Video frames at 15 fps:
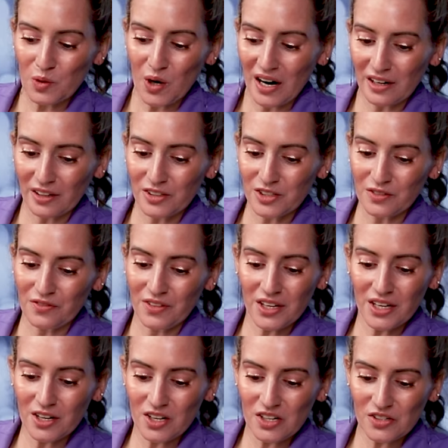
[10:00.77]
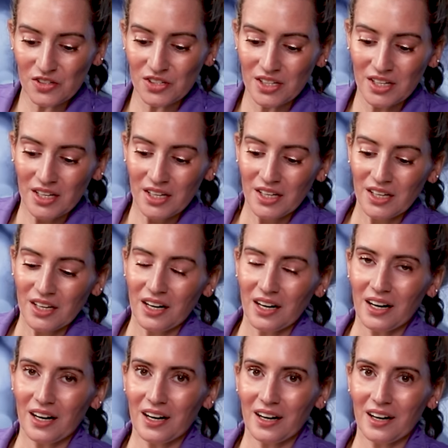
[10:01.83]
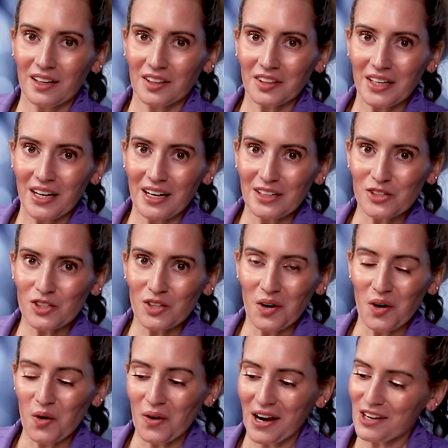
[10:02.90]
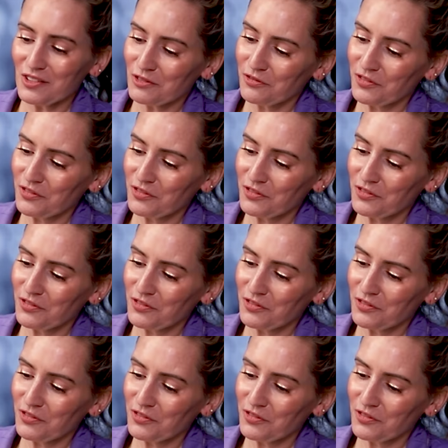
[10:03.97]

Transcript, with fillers: products of theirs. Uh, yeah, so I have